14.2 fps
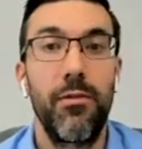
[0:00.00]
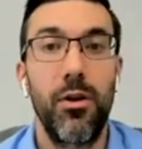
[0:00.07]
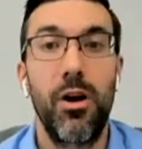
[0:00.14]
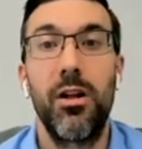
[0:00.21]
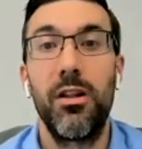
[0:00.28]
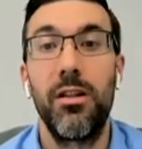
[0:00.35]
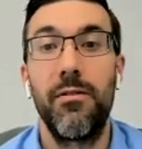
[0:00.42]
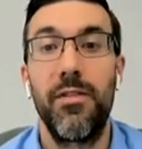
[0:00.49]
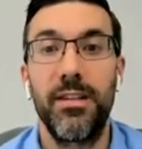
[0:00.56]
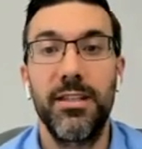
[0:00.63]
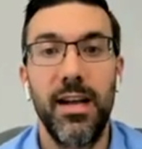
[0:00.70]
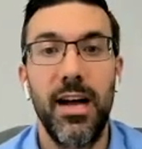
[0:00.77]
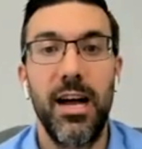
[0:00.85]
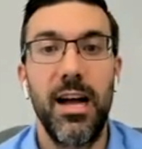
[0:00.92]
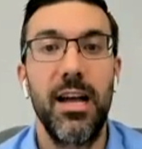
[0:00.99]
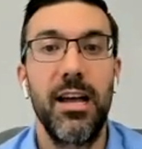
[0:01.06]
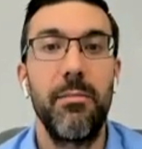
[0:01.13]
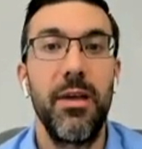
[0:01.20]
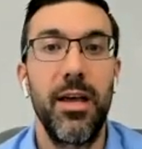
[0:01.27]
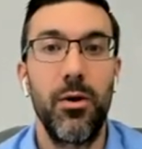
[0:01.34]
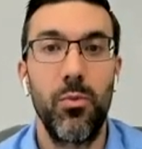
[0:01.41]
for all of the
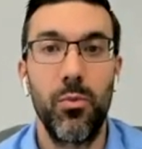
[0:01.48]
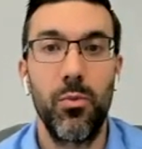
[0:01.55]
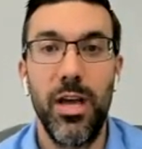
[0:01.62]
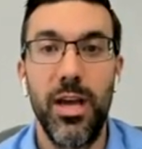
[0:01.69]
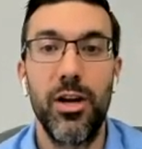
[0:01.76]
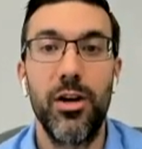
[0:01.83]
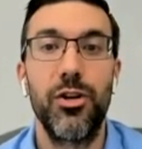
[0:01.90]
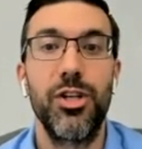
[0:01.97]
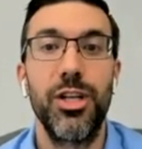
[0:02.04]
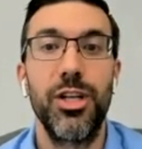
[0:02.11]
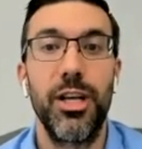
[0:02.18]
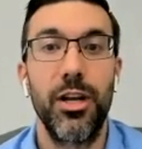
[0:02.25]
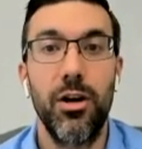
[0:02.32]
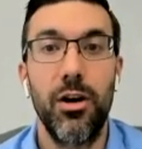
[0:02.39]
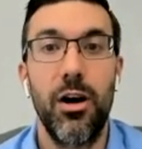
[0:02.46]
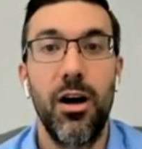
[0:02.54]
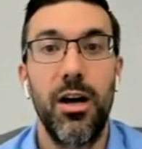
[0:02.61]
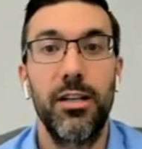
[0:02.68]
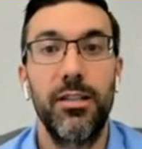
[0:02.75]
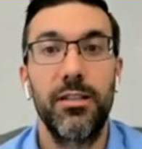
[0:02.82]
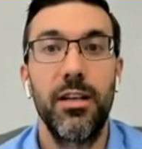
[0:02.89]
time and energy and
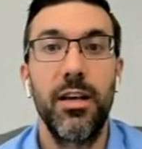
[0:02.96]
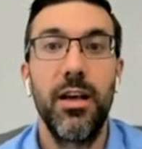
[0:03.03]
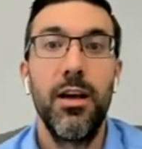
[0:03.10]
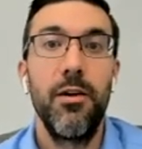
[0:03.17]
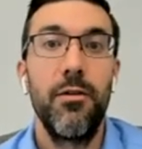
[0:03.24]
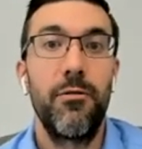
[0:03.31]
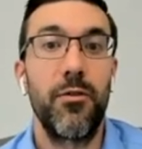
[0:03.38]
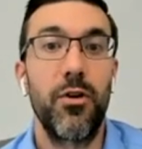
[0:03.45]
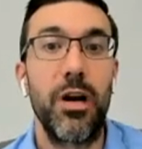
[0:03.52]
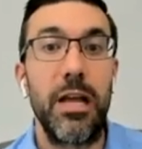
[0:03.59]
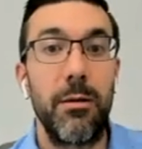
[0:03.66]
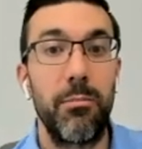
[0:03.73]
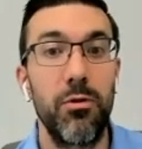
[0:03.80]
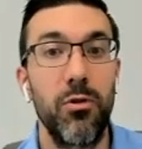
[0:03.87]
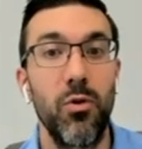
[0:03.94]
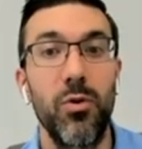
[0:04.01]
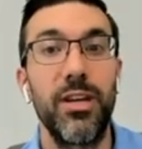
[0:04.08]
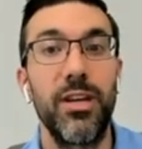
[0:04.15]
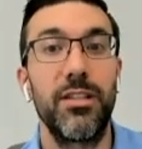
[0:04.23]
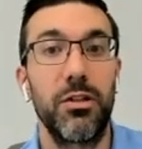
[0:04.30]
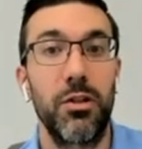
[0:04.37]
cost for
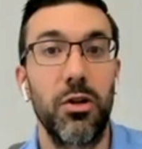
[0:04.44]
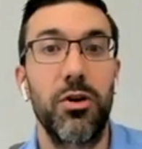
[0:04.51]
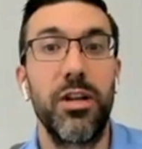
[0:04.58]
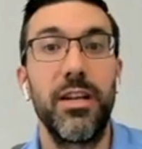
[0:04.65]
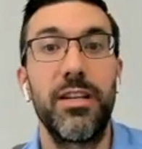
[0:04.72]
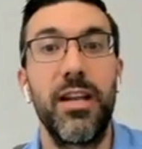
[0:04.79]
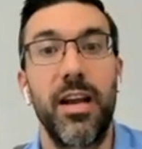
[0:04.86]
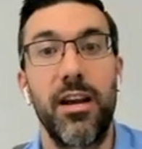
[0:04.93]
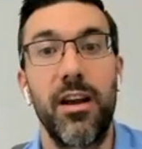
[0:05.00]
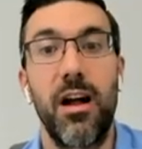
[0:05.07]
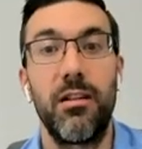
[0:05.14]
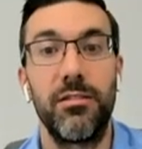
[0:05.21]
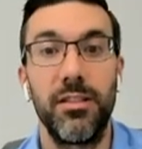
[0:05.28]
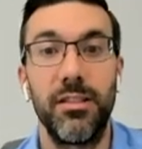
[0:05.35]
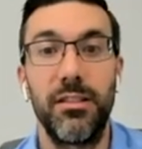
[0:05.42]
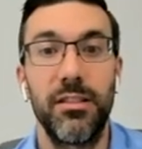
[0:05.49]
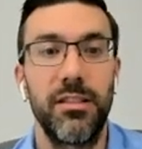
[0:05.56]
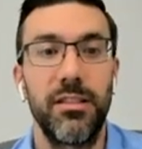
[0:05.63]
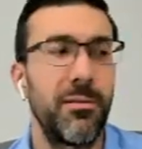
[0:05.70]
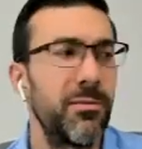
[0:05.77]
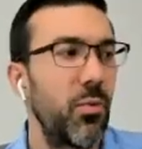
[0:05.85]
employees learning technology
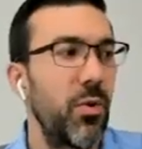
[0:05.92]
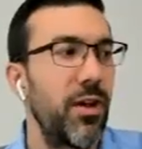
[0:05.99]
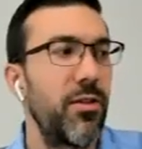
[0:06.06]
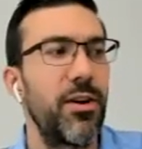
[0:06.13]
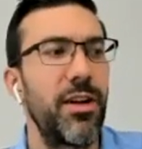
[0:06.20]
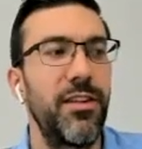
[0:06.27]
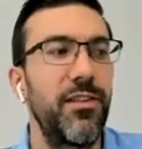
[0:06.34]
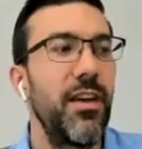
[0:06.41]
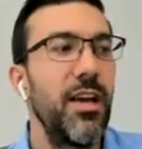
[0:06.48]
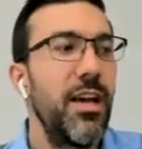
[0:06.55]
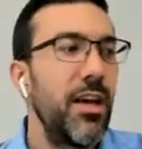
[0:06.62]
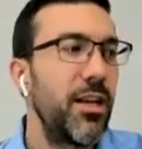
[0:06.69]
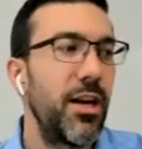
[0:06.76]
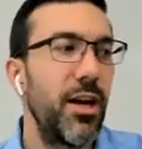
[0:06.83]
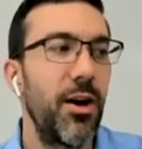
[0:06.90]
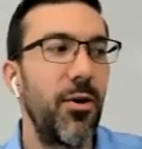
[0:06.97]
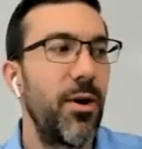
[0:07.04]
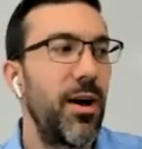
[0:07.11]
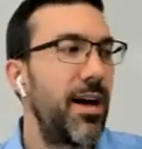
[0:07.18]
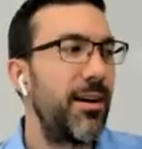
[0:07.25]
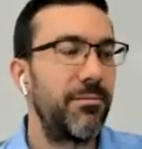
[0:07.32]
systems. Whether it's
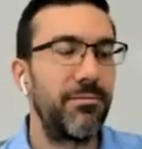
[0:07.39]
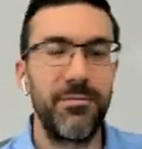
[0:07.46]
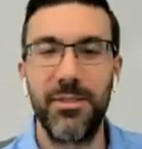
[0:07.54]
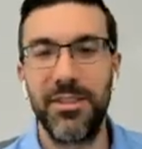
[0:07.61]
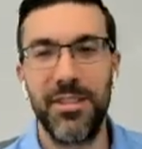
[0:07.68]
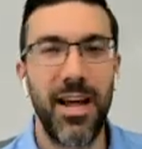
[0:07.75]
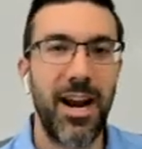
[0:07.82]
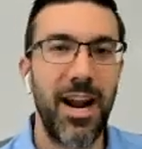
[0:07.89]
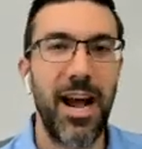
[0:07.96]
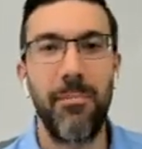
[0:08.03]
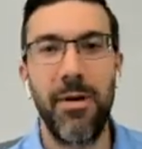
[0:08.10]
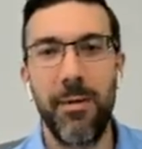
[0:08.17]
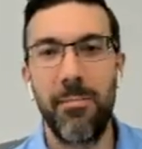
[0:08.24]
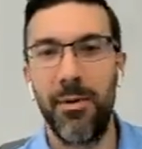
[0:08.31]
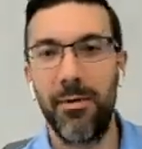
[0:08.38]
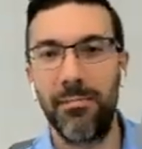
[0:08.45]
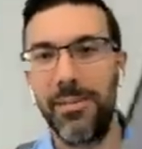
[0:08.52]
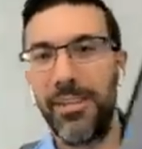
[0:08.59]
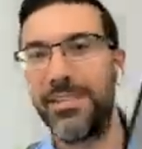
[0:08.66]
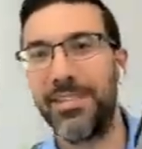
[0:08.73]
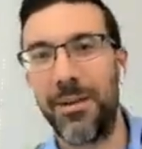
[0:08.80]
it's not an iPad, but
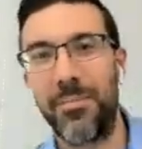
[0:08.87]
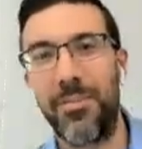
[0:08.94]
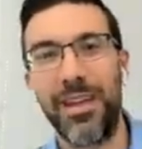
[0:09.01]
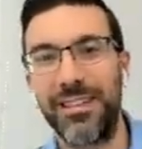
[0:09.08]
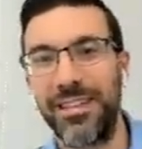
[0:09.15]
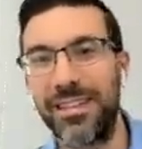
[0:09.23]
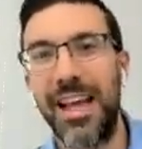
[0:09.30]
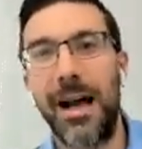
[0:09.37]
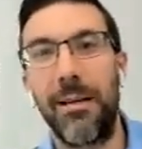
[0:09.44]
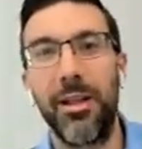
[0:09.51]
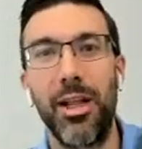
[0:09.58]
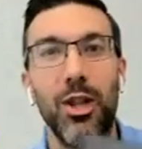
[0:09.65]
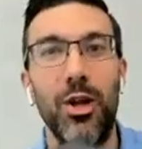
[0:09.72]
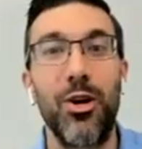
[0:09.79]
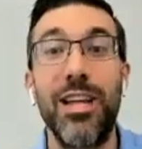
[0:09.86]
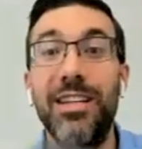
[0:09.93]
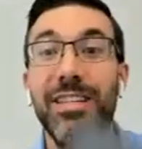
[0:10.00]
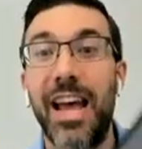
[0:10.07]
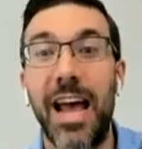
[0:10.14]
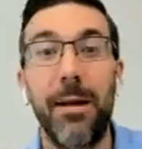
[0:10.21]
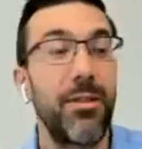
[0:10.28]
it's a tablet,
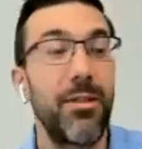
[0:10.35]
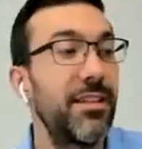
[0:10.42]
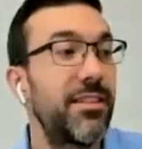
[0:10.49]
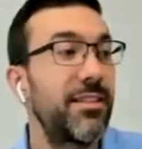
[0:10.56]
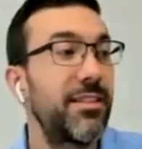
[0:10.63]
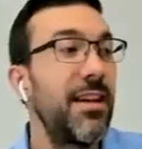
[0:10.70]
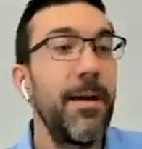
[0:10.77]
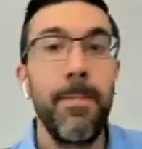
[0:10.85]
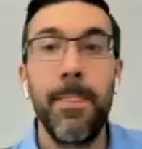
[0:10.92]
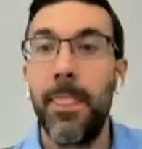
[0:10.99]
learning tablets